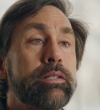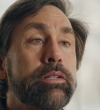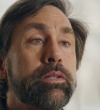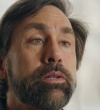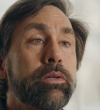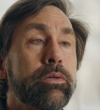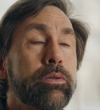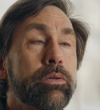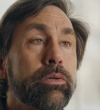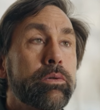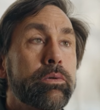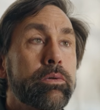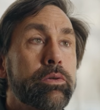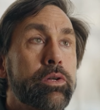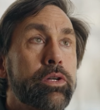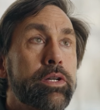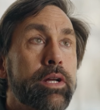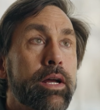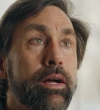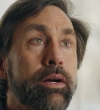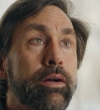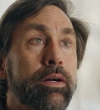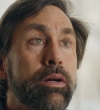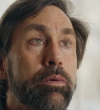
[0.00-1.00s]
to
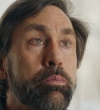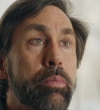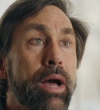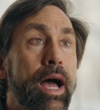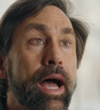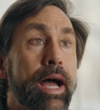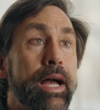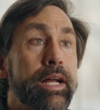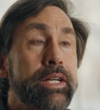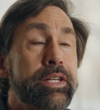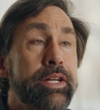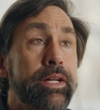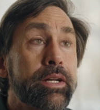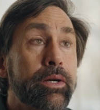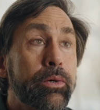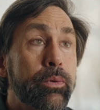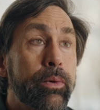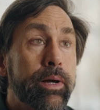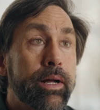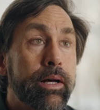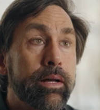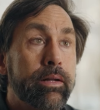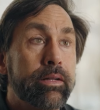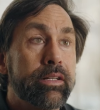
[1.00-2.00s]
share her passion
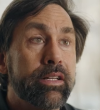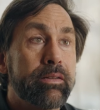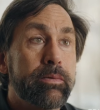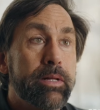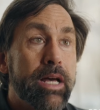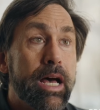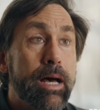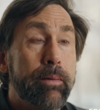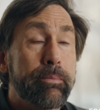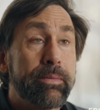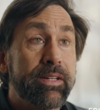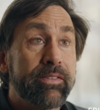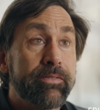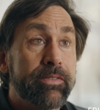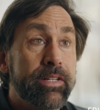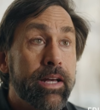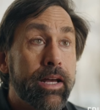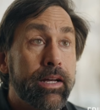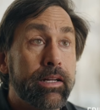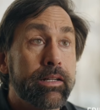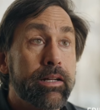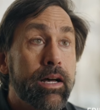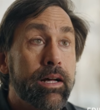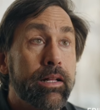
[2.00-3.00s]
around adaptive
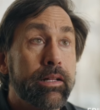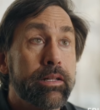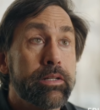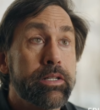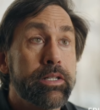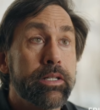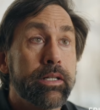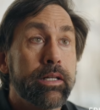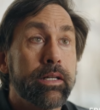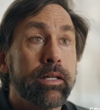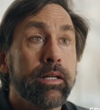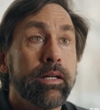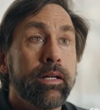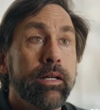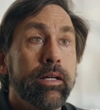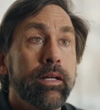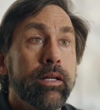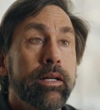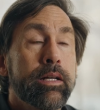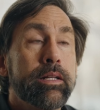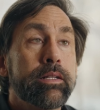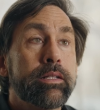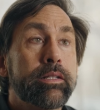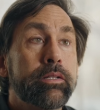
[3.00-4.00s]
technology
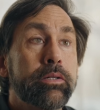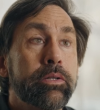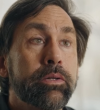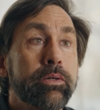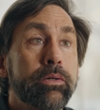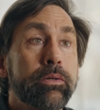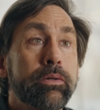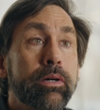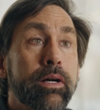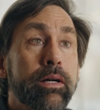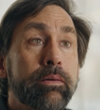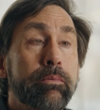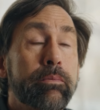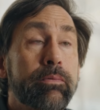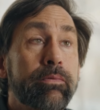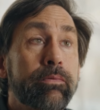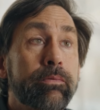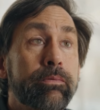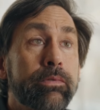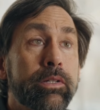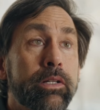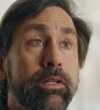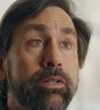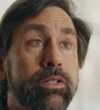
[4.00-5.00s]
to
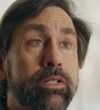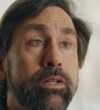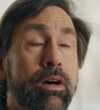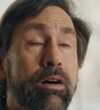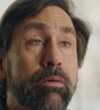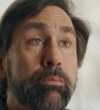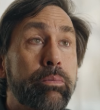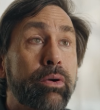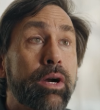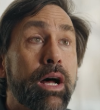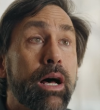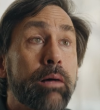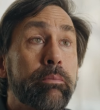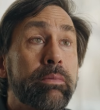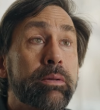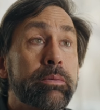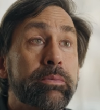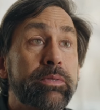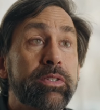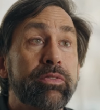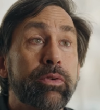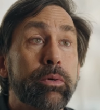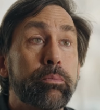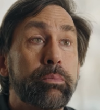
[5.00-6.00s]
you know, solve
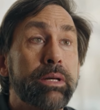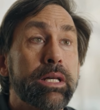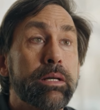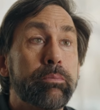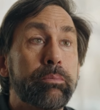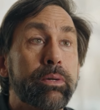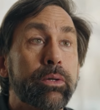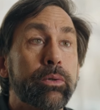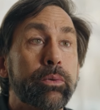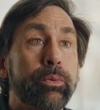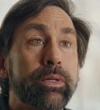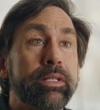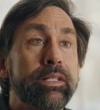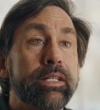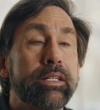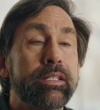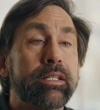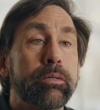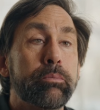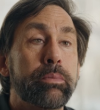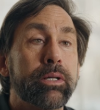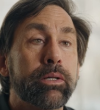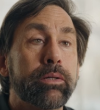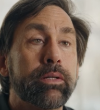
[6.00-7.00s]
problems for people with
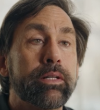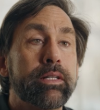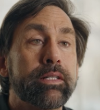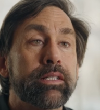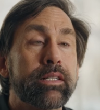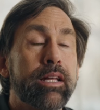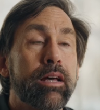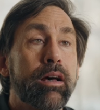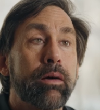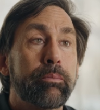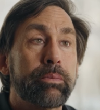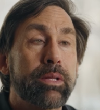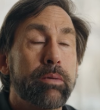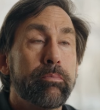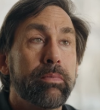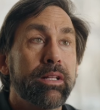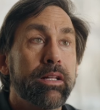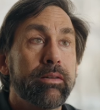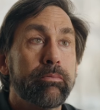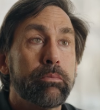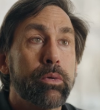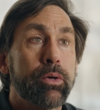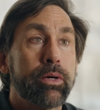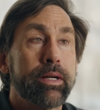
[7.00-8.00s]
disabilities to help them
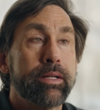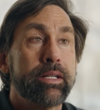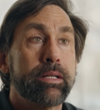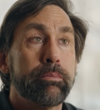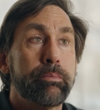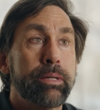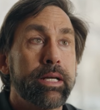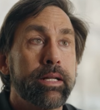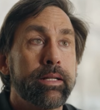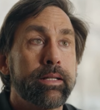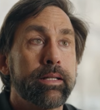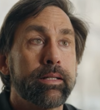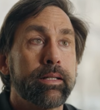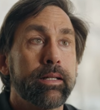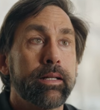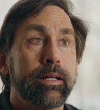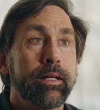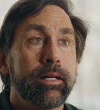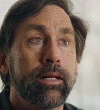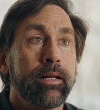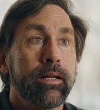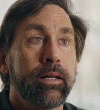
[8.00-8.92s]
live more independently.